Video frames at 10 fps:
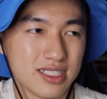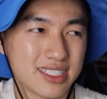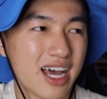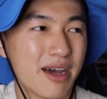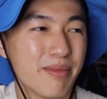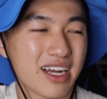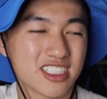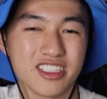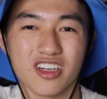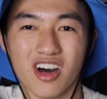is that I'm
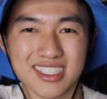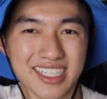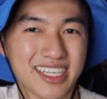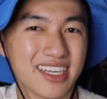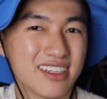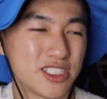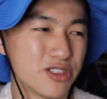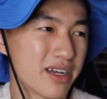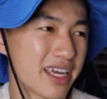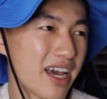actually not taking
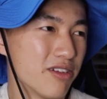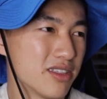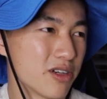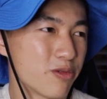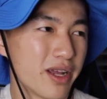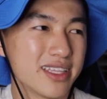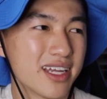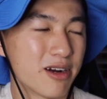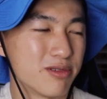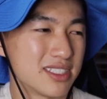into account the grade
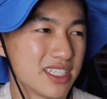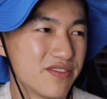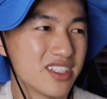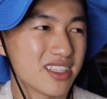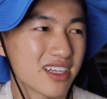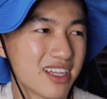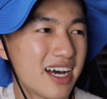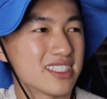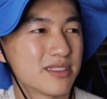that I received in the class,